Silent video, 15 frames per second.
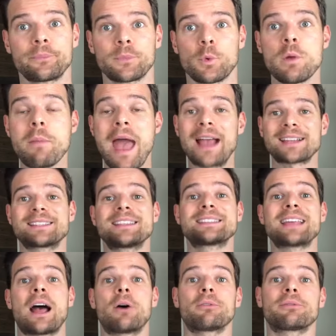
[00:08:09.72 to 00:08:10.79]
We maxed these
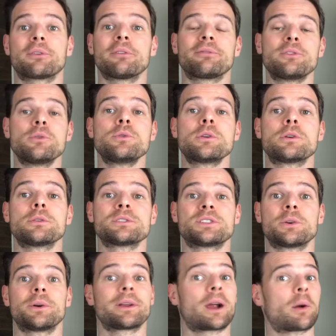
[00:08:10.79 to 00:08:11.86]
out for a few years
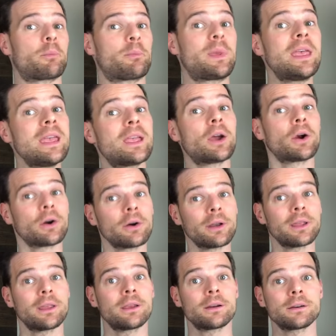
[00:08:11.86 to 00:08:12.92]
during our peak
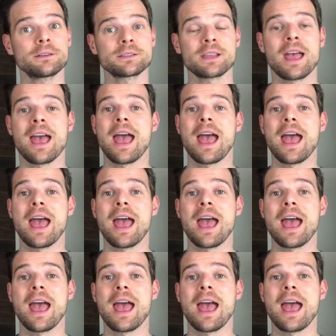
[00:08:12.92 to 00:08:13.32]
earning years,